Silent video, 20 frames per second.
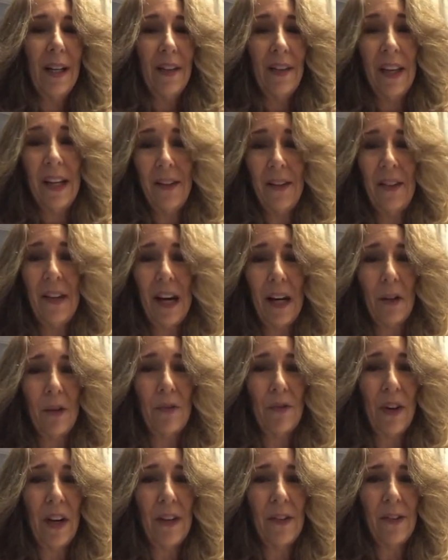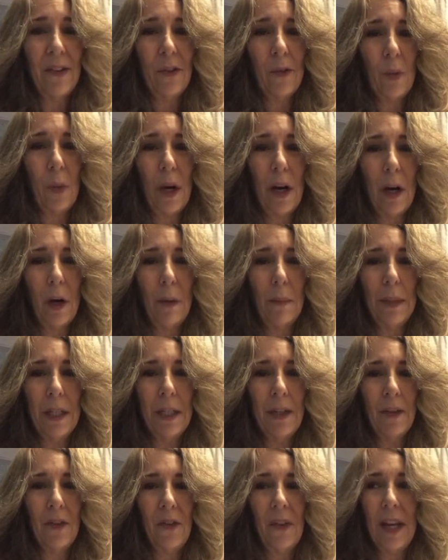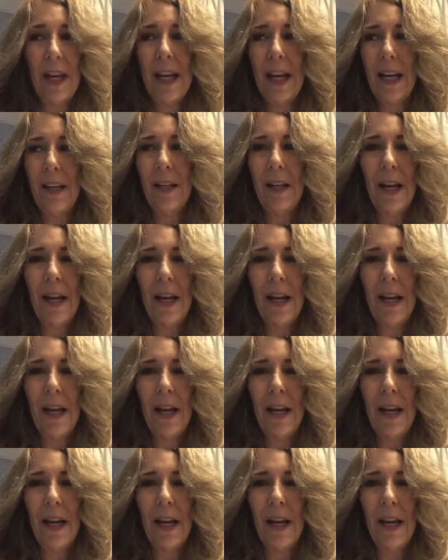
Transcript: They sacrificed as well because they had